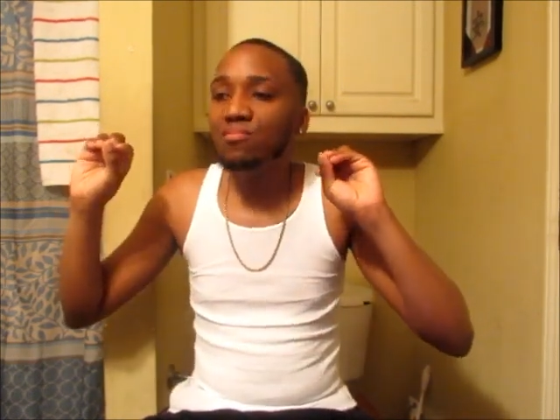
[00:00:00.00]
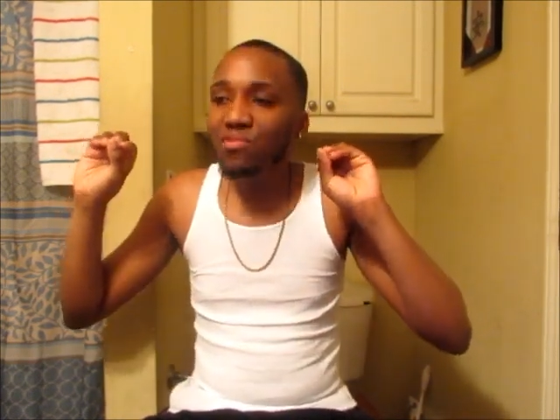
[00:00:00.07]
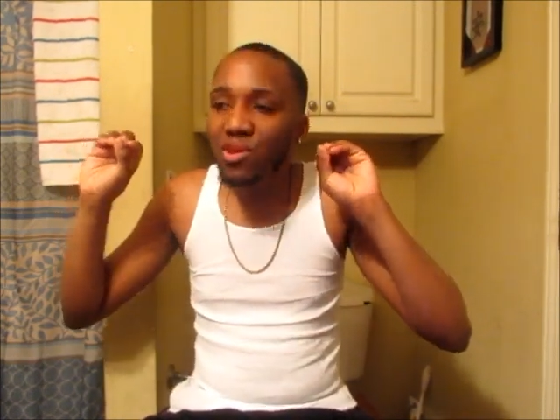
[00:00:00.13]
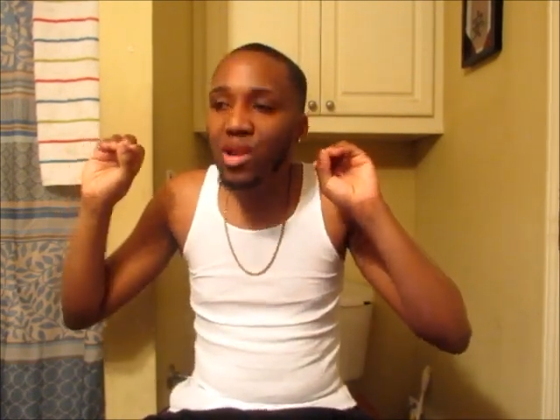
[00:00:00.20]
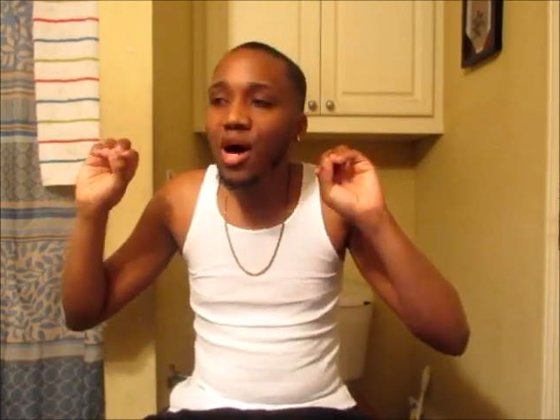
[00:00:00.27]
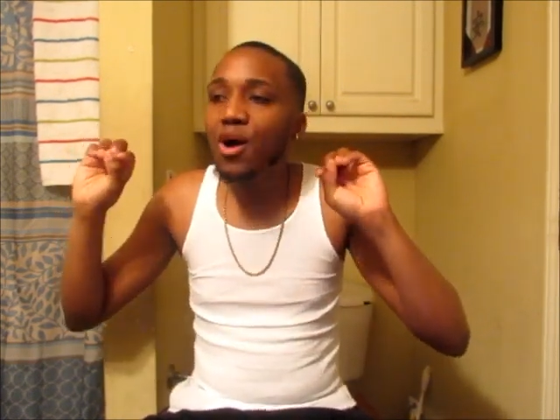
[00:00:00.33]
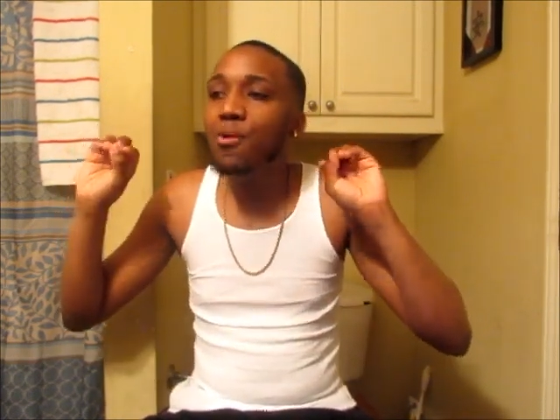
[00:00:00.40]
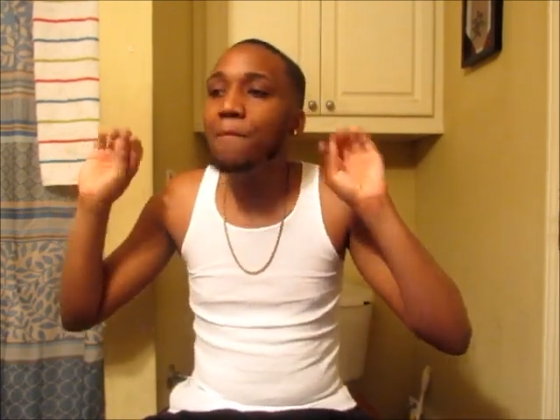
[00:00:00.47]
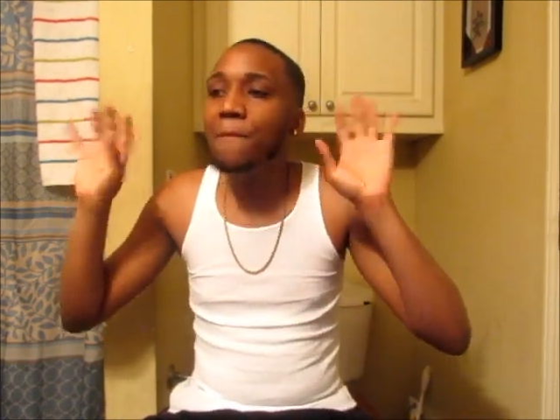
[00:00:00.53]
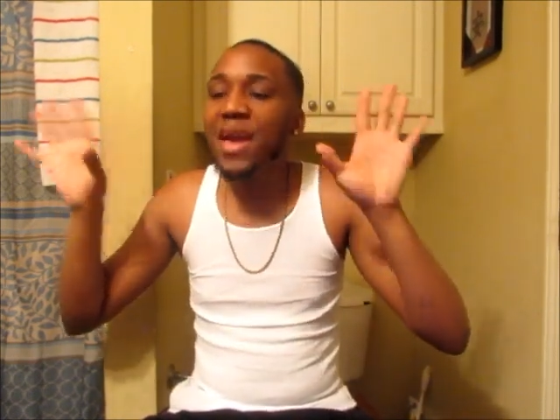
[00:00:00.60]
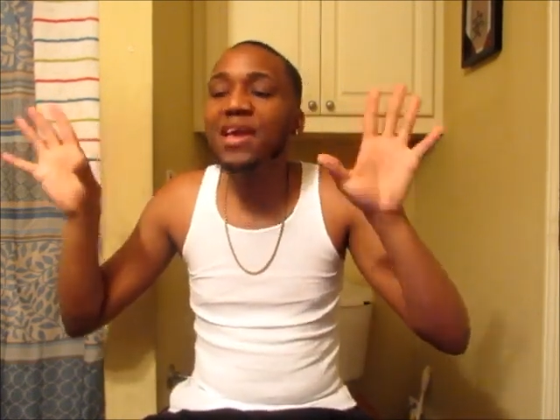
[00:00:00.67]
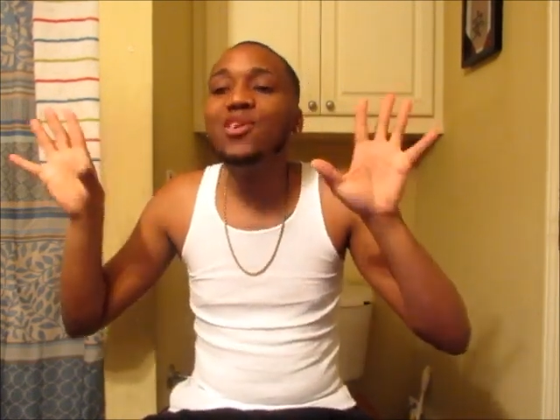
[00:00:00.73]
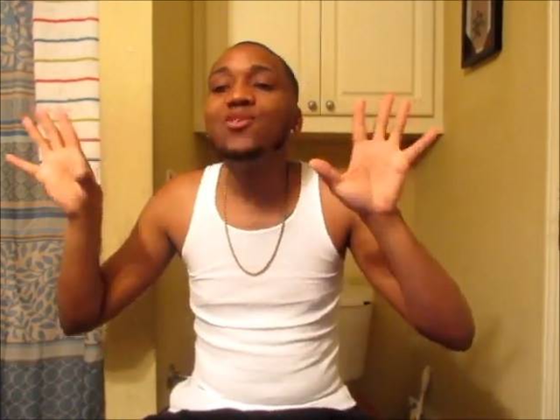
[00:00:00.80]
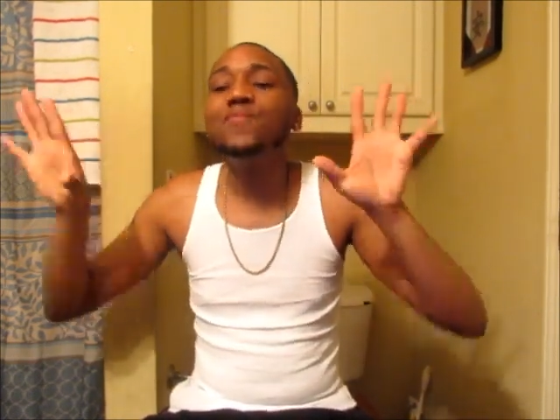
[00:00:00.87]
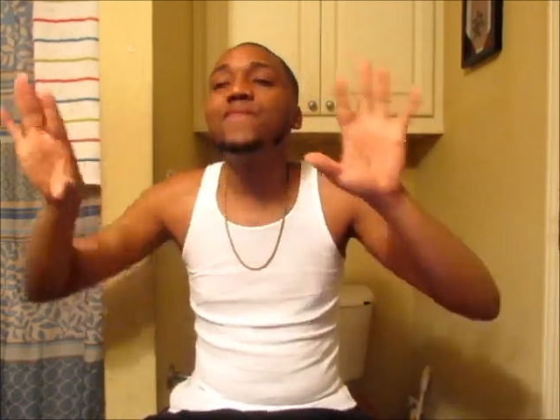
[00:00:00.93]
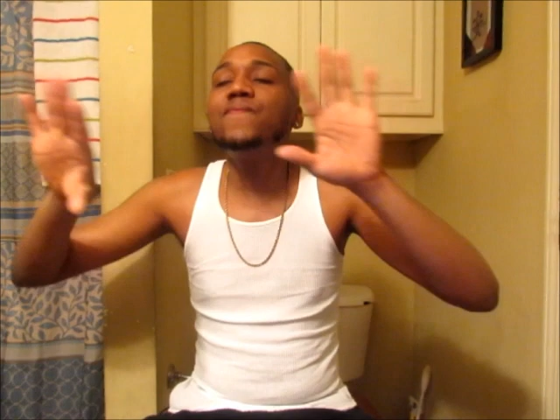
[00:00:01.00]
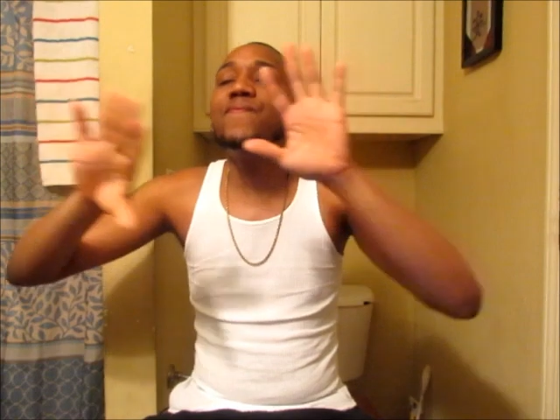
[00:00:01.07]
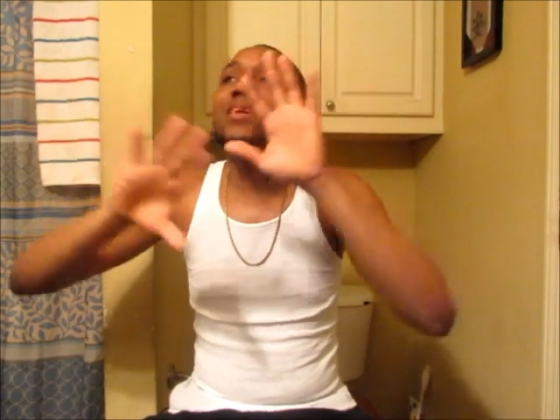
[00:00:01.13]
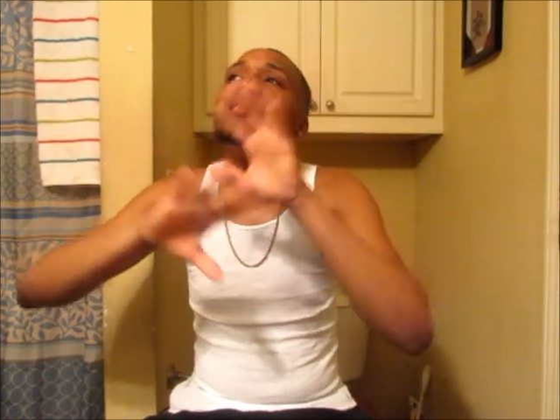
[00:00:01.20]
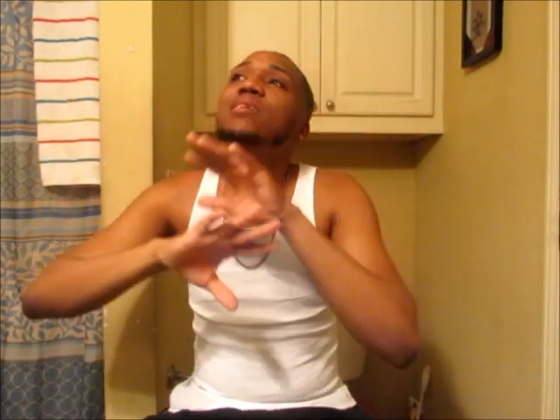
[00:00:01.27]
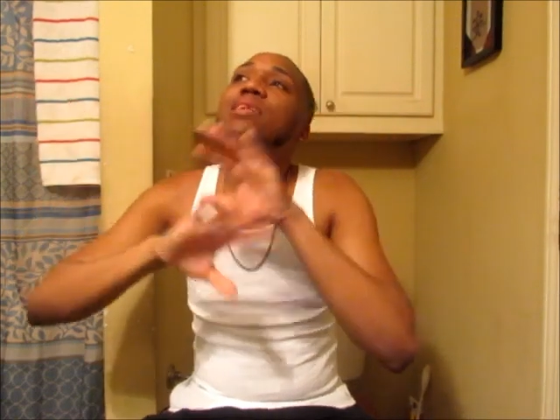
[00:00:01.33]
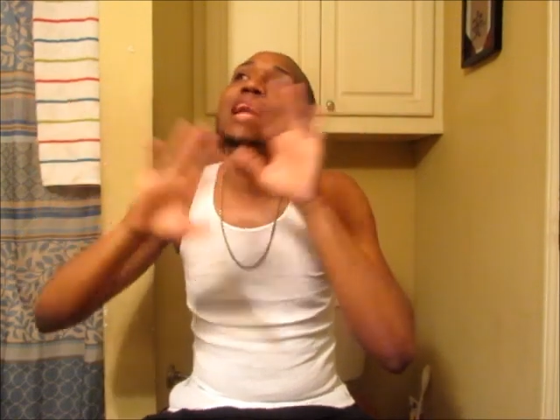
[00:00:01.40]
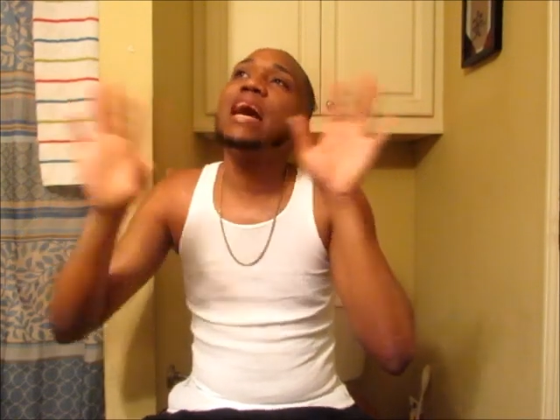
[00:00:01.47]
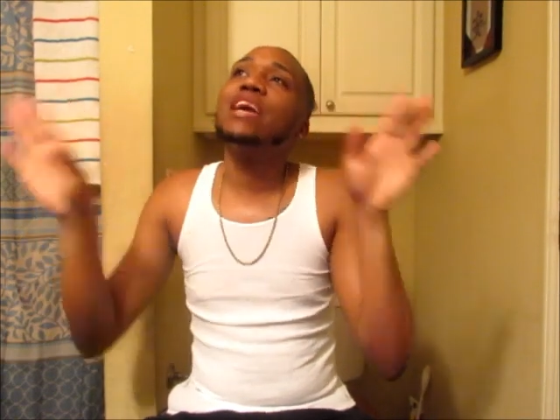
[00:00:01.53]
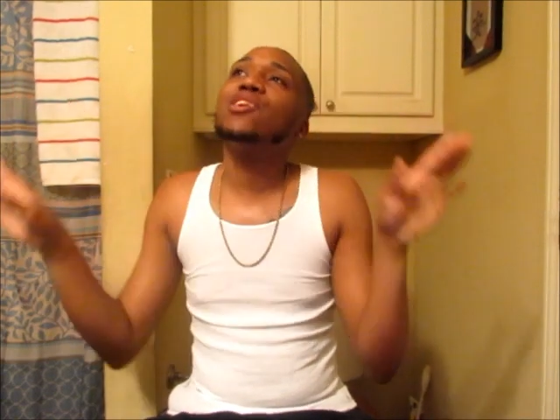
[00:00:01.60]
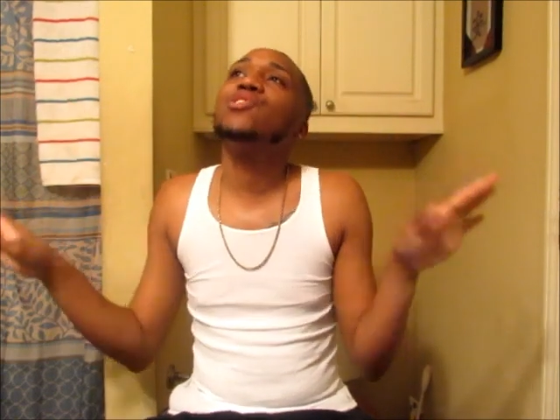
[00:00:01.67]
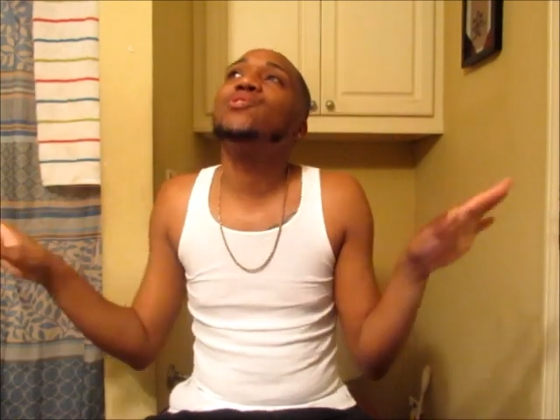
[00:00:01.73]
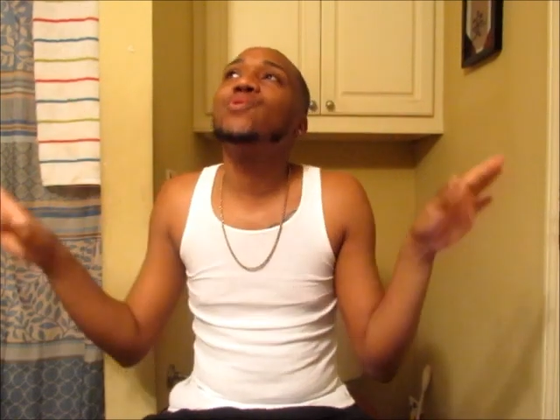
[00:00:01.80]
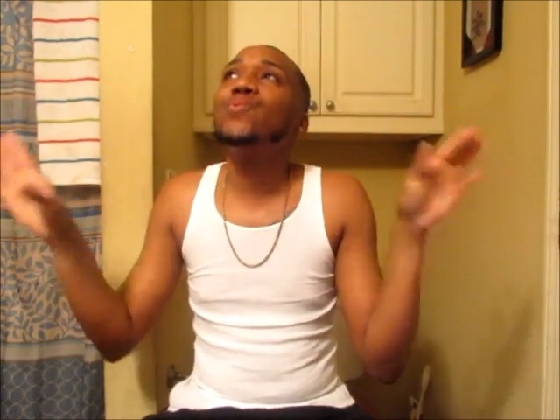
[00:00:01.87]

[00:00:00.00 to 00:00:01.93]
you know, make you feel like